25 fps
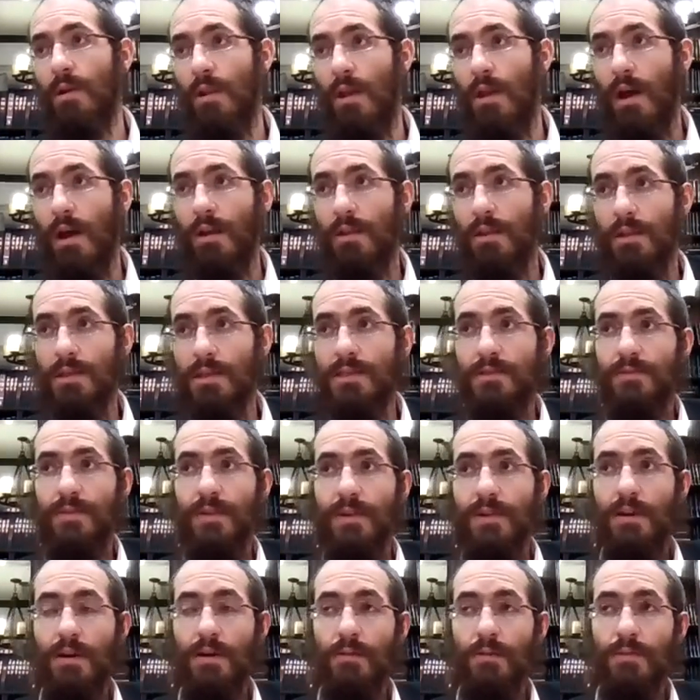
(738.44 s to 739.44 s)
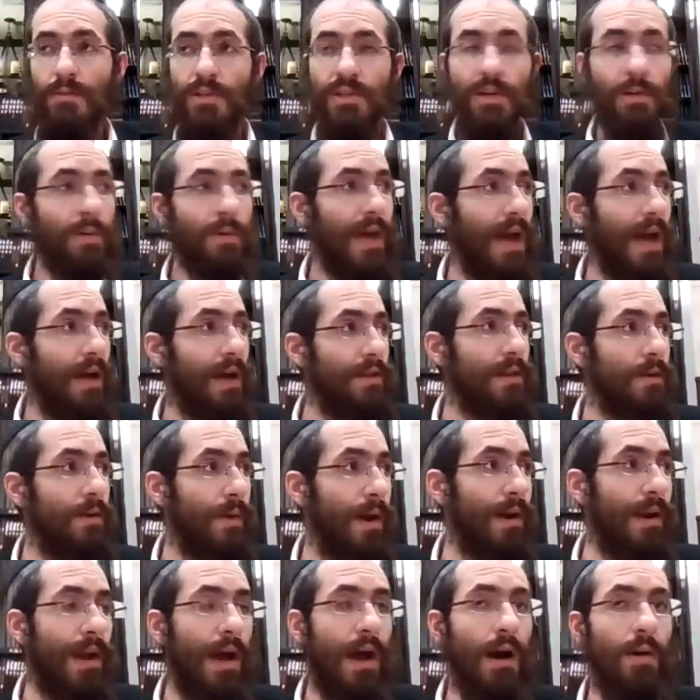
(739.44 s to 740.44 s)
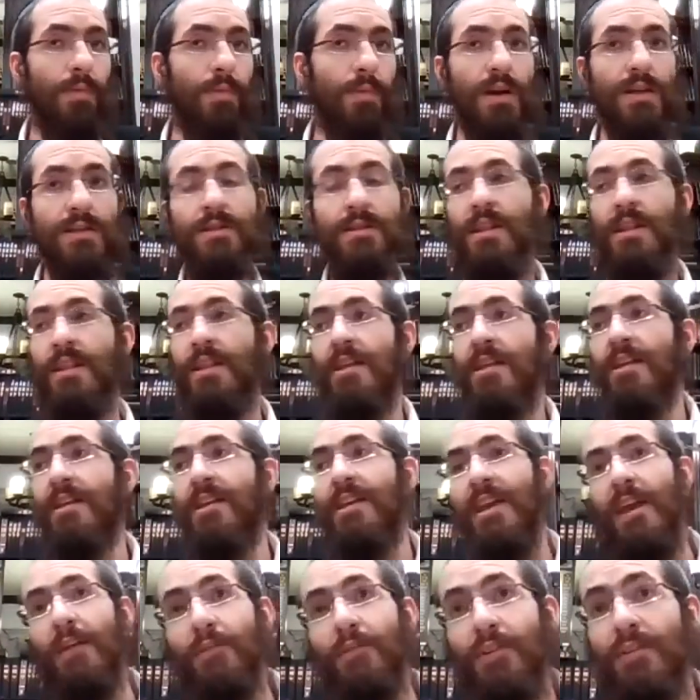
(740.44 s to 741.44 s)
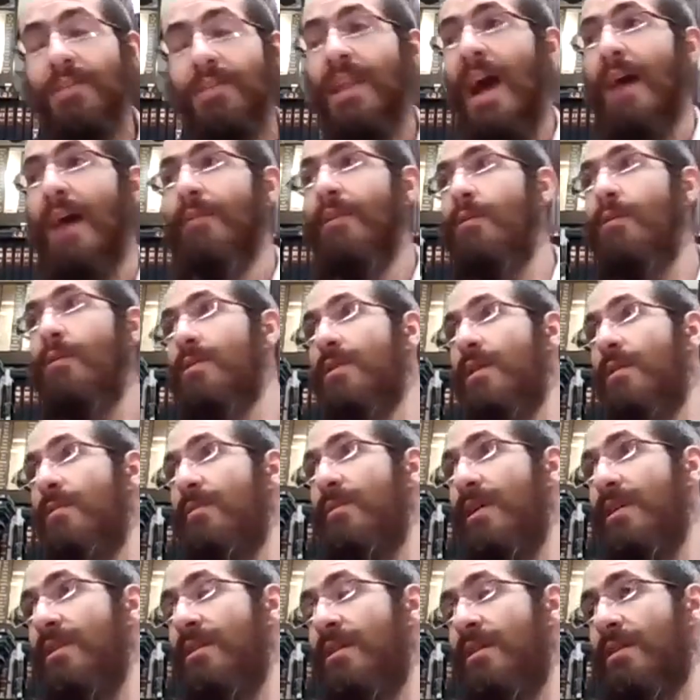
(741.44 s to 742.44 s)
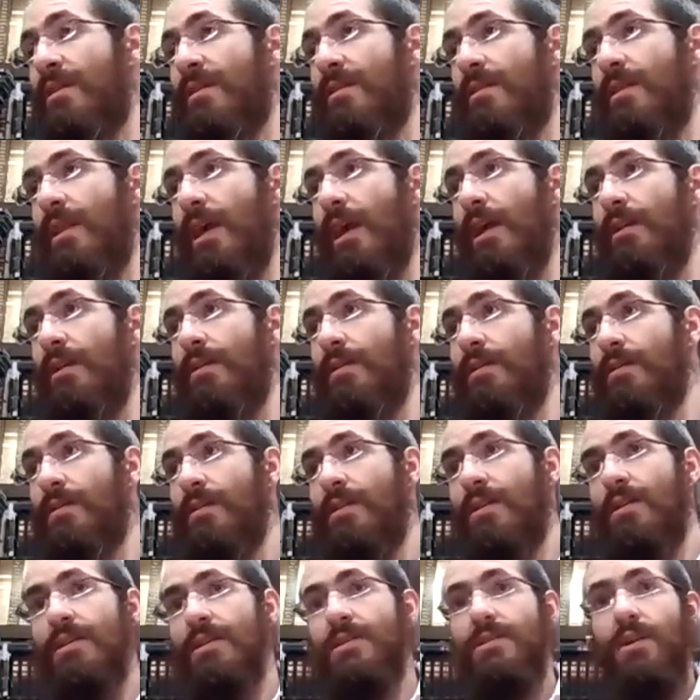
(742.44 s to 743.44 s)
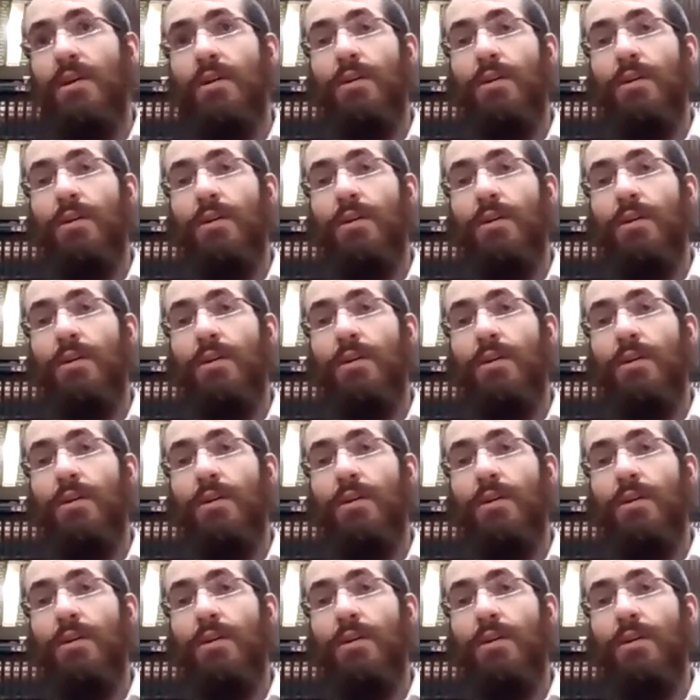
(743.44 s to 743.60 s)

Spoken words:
to rely on this svira, which I'm counting right now. Because if you're davening with the minion later,